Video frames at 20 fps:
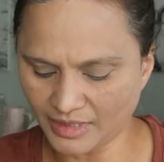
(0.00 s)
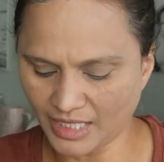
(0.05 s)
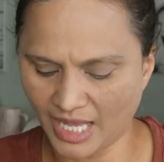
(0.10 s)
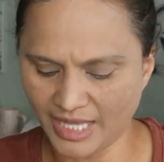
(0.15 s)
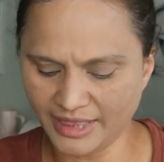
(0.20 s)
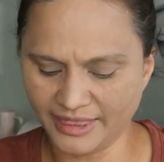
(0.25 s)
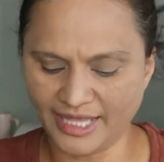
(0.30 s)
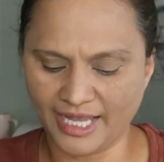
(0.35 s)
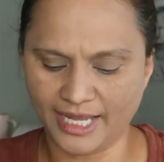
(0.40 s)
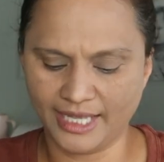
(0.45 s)

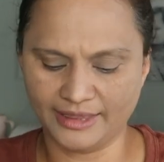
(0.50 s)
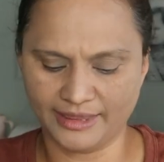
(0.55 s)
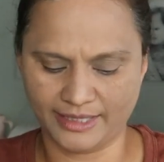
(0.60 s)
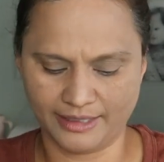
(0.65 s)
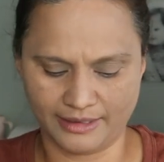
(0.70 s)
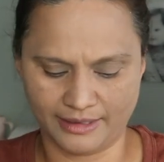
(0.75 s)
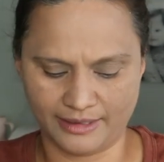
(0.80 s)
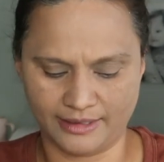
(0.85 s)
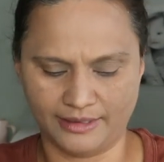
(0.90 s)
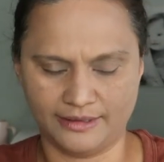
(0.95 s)
And then
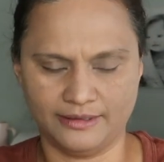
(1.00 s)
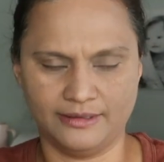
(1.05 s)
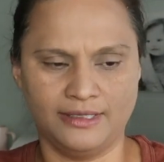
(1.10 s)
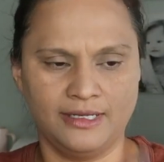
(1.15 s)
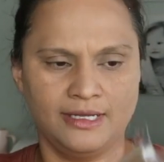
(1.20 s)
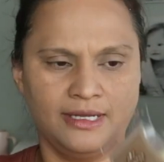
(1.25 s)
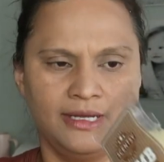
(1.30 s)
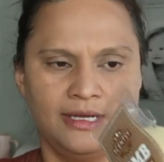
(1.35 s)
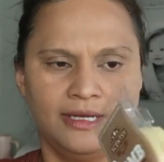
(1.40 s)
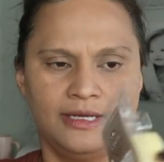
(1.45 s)
the...
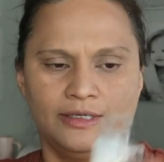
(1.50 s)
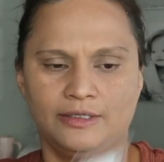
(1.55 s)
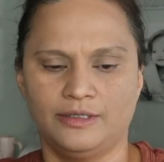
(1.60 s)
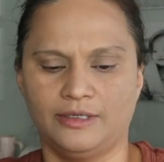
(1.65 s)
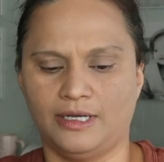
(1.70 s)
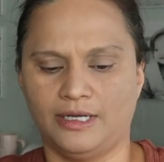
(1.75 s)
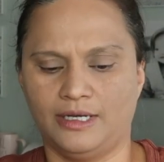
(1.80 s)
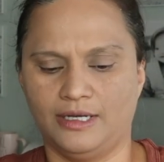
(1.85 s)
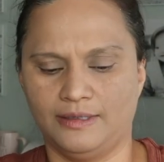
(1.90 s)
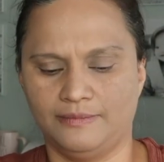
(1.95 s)

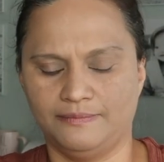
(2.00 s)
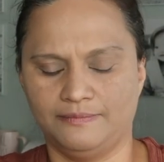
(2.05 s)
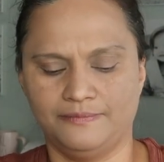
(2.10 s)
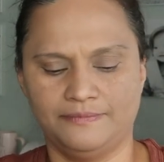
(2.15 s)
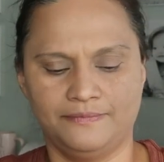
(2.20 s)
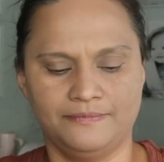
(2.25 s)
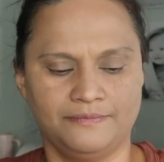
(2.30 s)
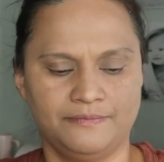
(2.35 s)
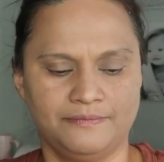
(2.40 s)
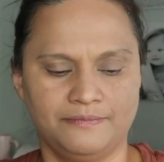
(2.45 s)

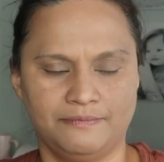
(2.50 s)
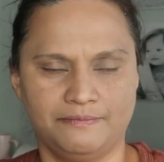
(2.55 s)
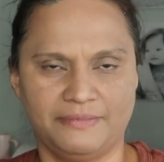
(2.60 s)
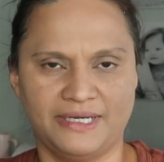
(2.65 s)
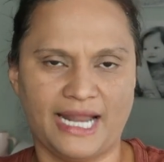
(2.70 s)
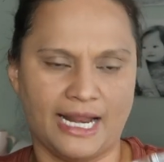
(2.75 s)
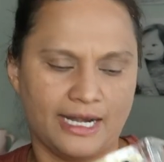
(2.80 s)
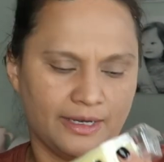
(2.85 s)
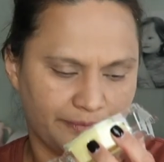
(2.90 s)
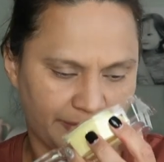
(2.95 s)
Um,
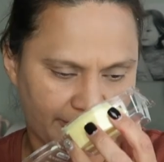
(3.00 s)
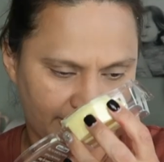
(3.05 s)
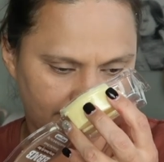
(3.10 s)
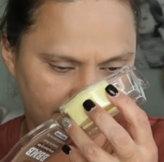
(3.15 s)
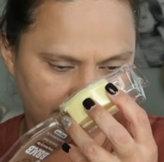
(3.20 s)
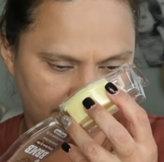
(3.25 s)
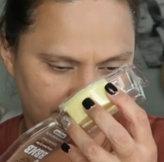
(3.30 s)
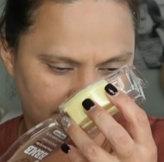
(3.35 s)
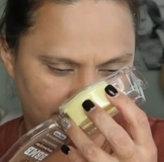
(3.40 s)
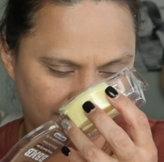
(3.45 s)
banana bread
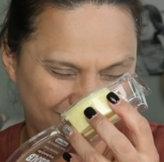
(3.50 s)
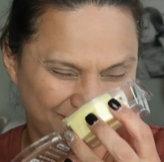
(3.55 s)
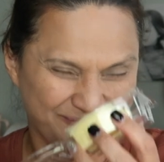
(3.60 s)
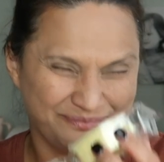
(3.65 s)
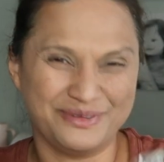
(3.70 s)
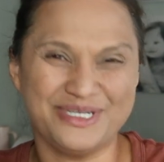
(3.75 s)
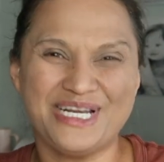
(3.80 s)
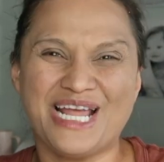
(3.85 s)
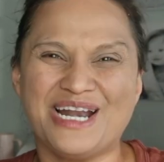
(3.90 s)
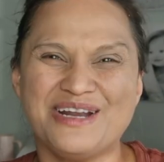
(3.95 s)

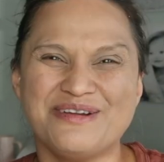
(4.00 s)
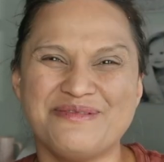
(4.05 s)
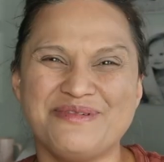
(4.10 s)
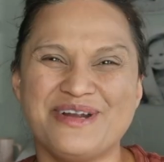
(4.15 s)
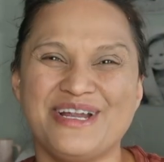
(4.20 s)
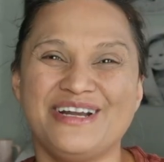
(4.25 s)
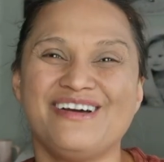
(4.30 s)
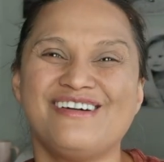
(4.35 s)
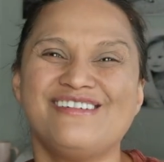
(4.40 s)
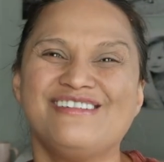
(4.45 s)
banana
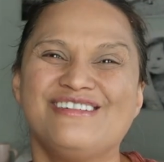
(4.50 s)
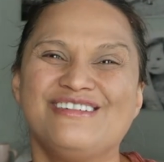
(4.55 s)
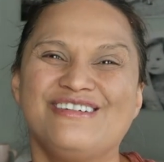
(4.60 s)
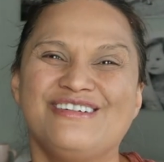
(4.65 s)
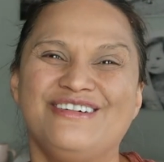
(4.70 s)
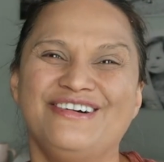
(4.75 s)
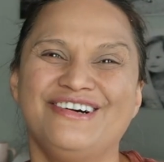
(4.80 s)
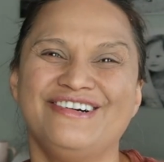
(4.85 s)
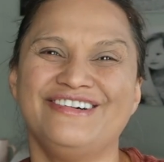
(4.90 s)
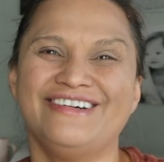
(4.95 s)
bread
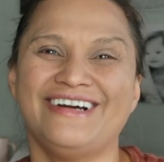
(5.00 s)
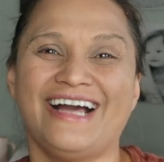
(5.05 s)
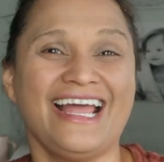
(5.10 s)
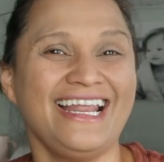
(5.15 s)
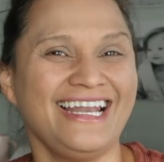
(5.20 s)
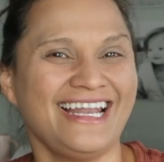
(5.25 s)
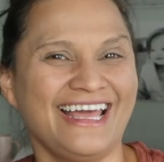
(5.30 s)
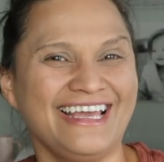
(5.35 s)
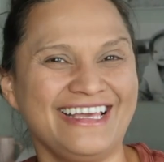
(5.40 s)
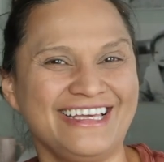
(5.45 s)
oh, I
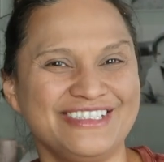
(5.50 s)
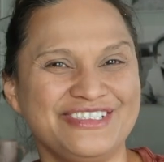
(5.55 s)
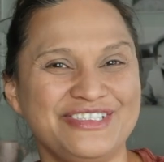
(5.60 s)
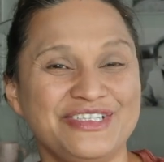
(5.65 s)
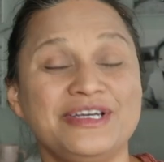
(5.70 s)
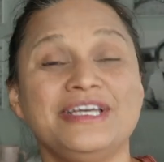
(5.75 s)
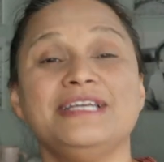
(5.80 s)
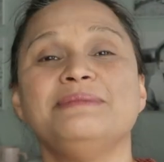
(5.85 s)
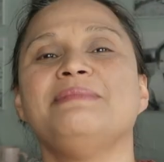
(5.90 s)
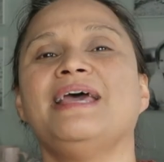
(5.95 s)
like it too.
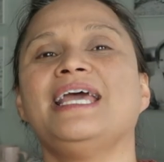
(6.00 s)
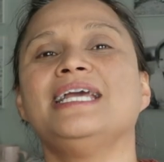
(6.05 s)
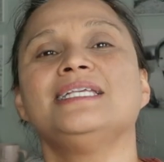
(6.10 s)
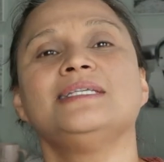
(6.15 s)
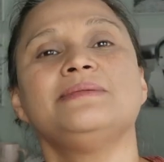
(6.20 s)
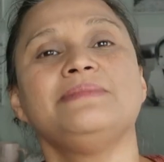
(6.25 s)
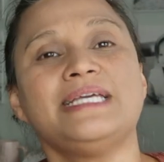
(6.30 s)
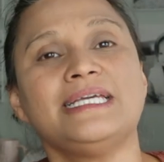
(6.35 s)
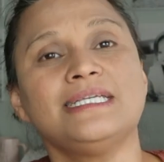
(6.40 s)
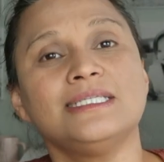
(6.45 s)
It
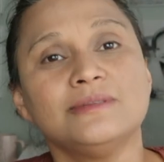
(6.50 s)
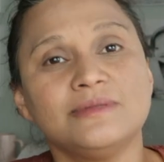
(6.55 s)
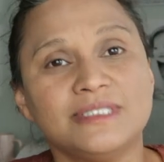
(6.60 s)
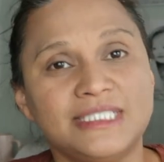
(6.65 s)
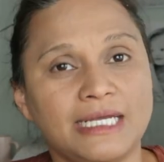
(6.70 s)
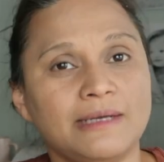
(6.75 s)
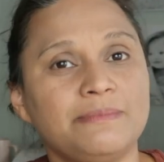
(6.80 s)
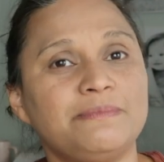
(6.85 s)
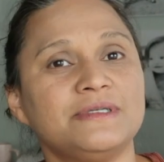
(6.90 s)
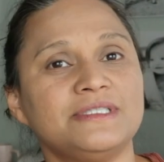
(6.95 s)
makes me
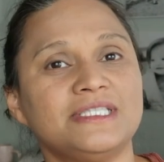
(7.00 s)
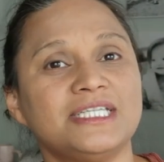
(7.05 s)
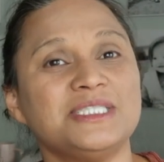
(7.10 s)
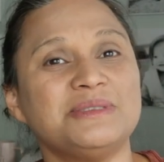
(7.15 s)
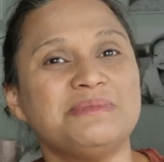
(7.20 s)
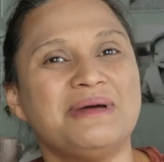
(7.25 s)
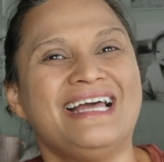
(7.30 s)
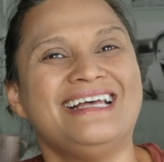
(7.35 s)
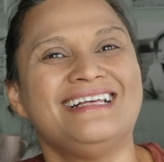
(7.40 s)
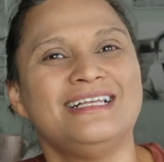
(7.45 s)
see, it puts a
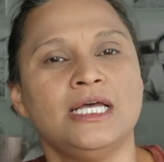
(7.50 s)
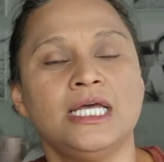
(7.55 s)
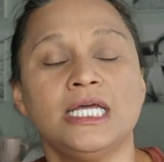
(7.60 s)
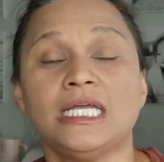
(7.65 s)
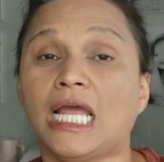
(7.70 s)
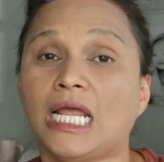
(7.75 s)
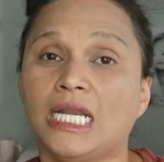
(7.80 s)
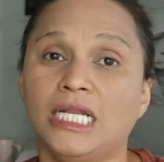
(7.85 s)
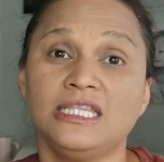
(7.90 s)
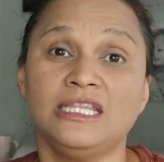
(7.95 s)
smile,
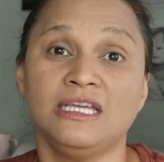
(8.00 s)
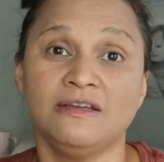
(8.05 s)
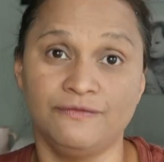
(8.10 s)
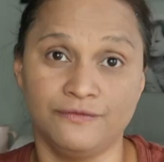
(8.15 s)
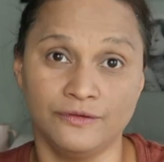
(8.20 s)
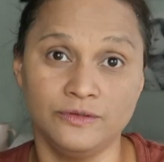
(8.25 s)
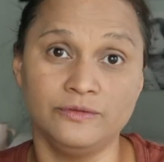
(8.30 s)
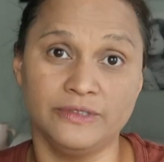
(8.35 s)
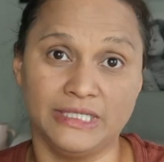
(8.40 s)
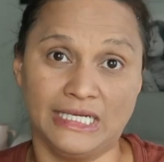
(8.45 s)
anything
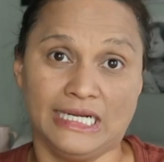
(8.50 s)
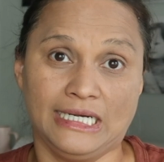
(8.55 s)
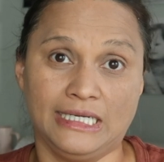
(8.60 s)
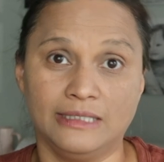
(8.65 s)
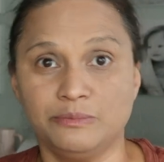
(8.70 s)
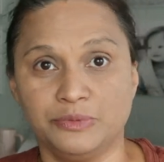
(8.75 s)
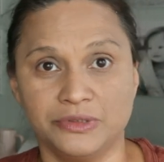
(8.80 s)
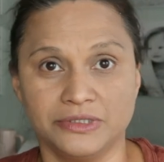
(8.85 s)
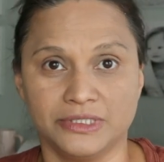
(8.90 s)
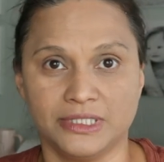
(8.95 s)
food
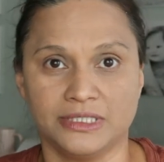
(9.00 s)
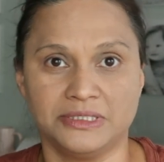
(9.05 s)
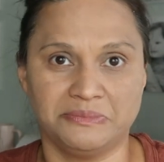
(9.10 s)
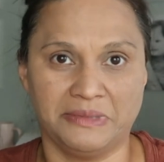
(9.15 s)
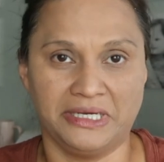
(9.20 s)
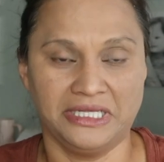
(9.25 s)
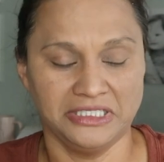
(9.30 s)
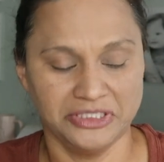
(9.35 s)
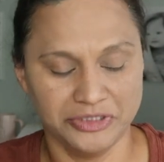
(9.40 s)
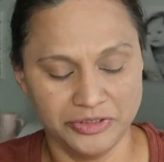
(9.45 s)
related puts a
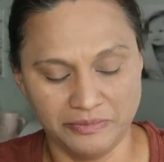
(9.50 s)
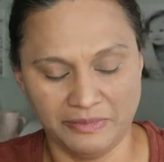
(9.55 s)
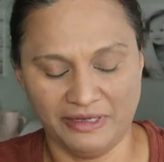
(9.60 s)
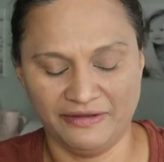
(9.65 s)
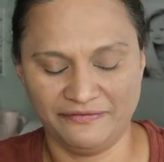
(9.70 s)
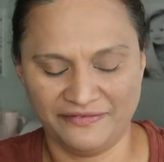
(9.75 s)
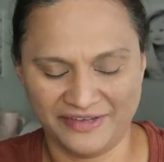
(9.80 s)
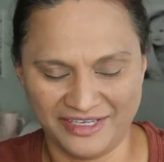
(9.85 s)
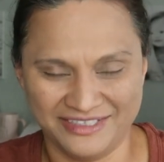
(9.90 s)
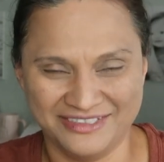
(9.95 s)
smile into my
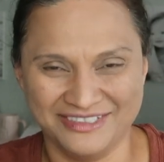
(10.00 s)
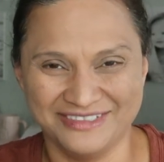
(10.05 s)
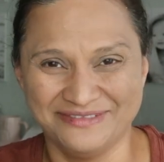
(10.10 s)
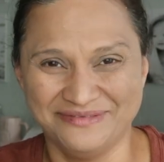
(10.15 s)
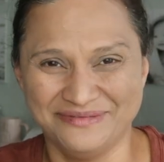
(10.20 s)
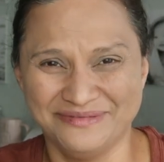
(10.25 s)
face.